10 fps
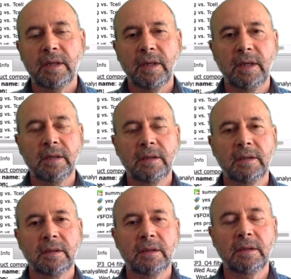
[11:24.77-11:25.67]
and
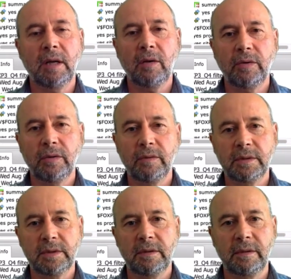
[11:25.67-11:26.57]
now you will
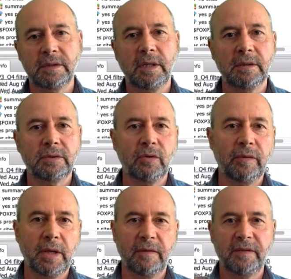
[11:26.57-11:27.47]
see the results. So
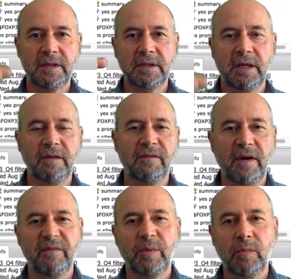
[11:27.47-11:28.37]
you have these
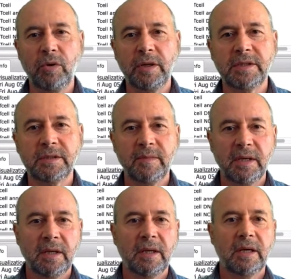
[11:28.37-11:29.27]
95 promoters,
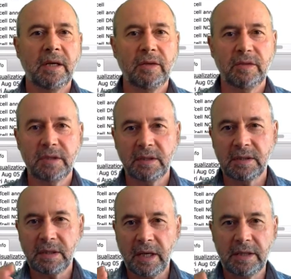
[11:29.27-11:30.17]
and you see the
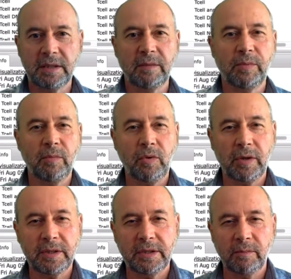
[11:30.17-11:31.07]
sites in the
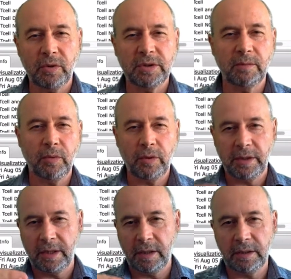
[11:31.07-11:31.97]
promoters, and most
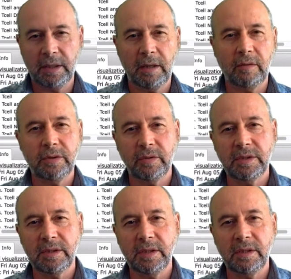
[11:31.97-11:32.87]
important here down, you
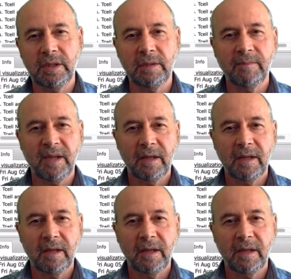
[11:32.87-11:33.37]
see